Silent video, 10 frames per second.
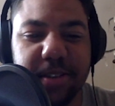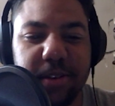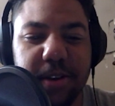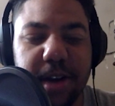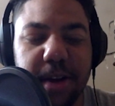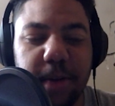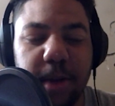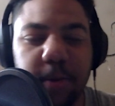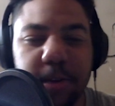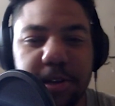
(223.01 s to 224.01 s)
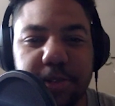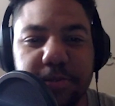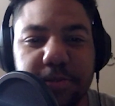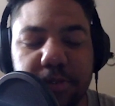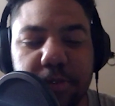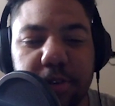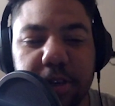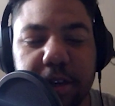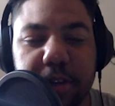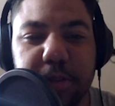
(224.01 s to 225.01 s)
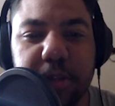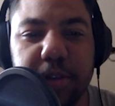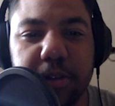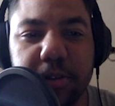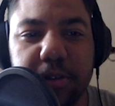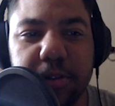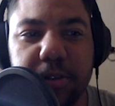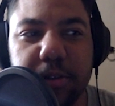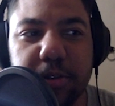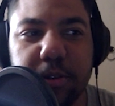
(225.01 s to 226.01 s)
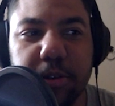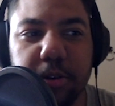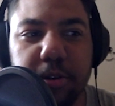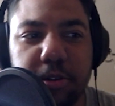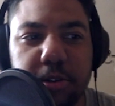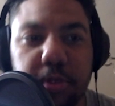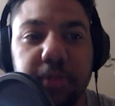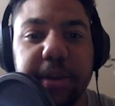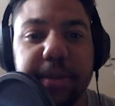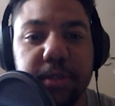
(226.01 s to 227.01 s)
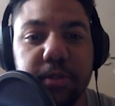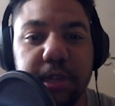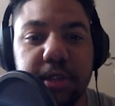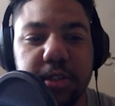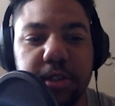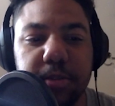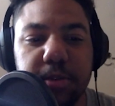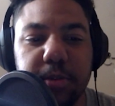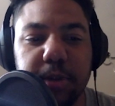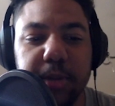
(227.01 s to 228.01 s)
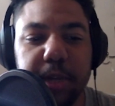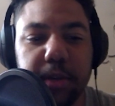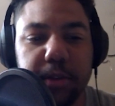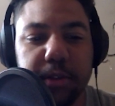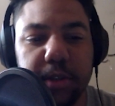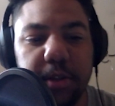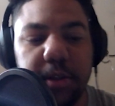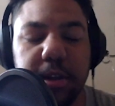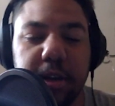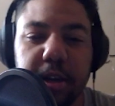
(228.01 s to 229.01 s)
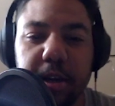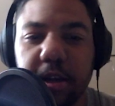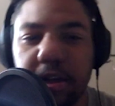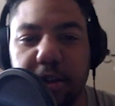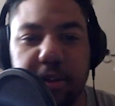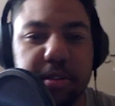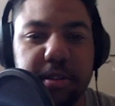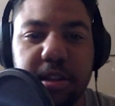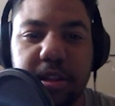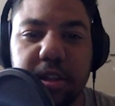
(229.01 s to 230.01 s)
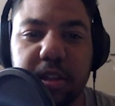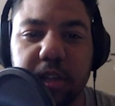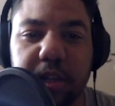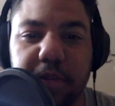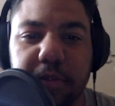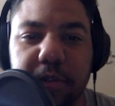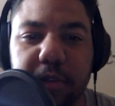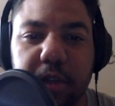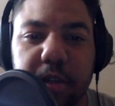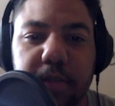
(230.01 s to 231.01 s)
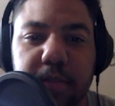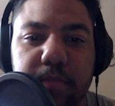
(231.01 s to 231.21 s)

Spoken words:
So I wondered if you could kind of speak on your family's relationship to Barbados and things like that for a second.